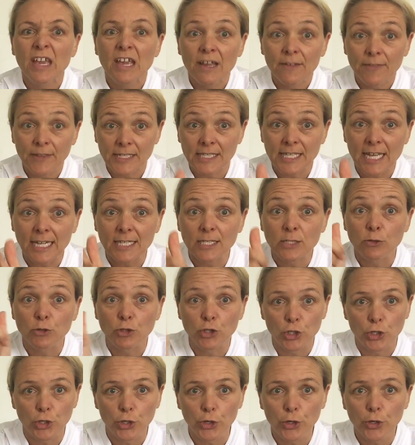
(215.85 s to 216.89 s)
If this sounds good
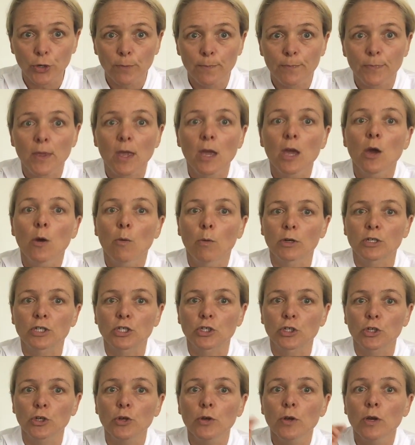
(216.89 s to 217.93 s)
to you, what to
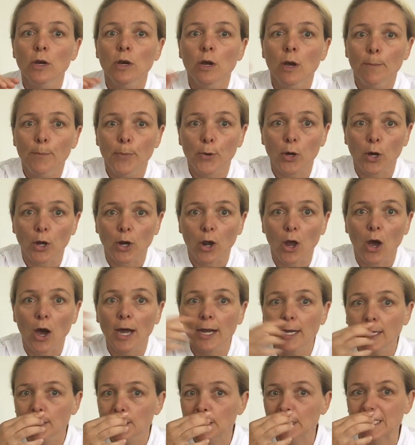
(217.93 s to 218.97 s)
do? Book
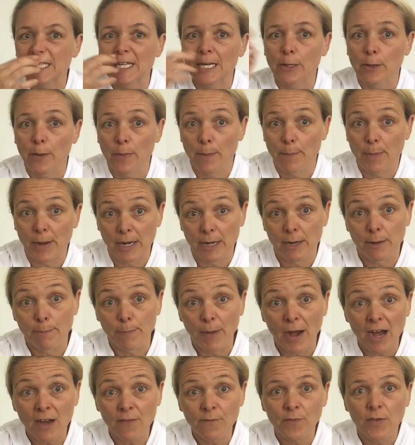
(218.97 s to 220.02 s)
online, just click on the button
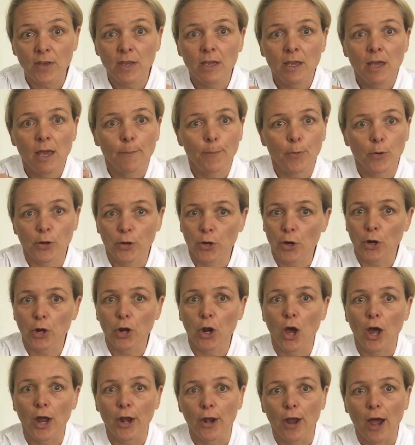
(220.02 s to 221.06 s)
above, book an
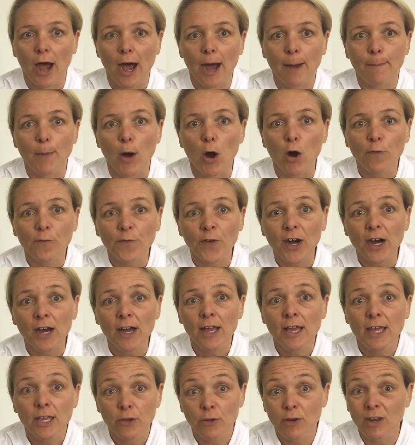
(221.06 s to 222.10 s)
online offer.
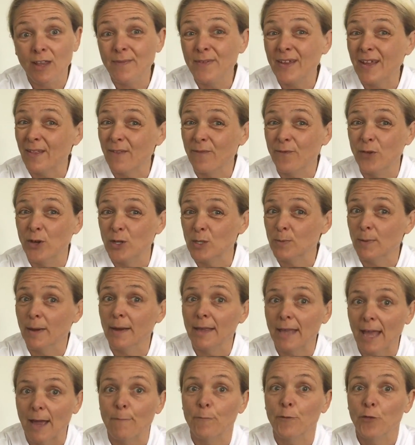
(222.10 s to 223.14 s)
You'll even get the first one
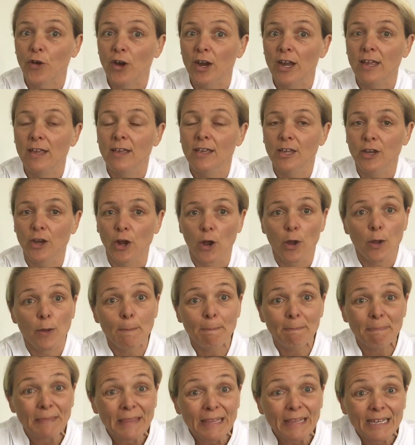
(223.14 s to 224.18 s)
gap free. You know,
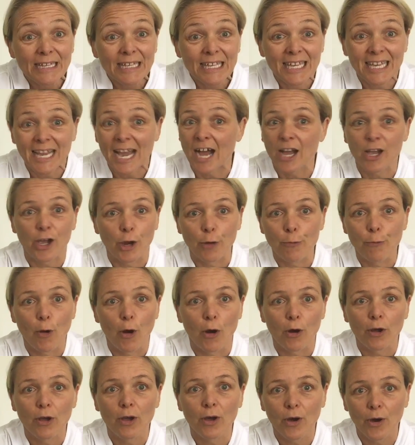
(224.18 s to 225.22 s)
you can't go
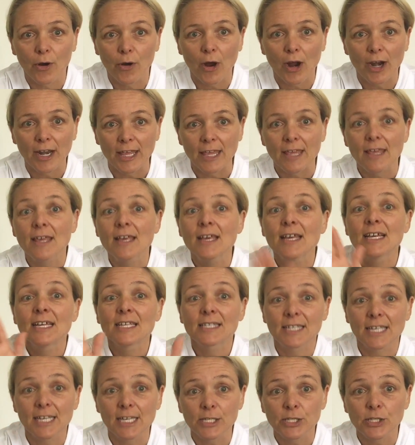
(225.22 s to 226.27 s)
wrong. Alrighty,
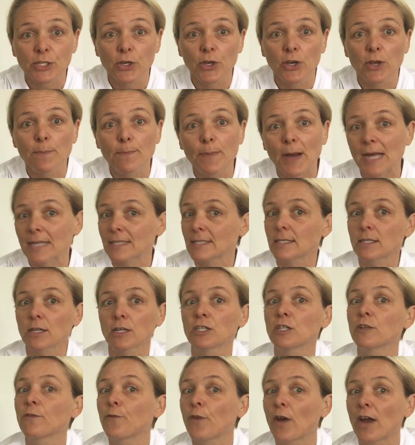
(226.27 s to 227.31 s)
see you soon. Pass this on
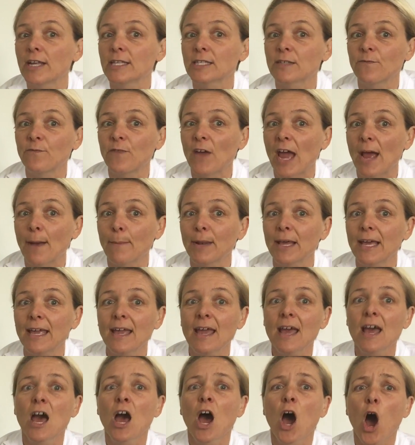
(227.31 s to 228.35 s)
to your friends and family.
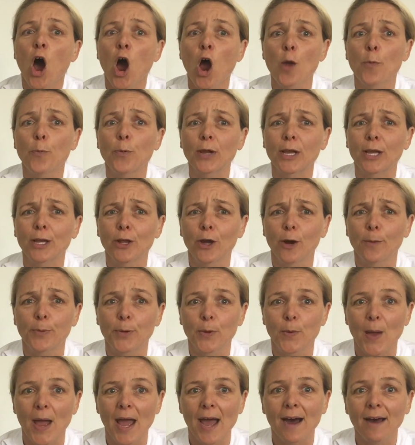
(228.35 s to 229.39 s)
Hope we can help
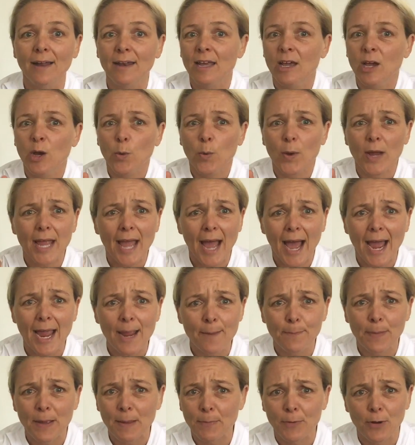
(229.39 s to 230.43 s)
you out. We
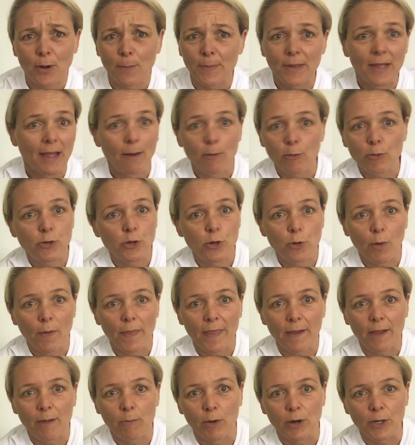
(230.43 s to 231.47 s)
hate people not being able to do what
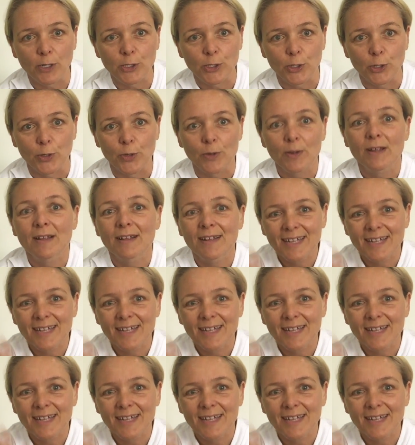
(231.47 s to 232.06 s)
they want to do.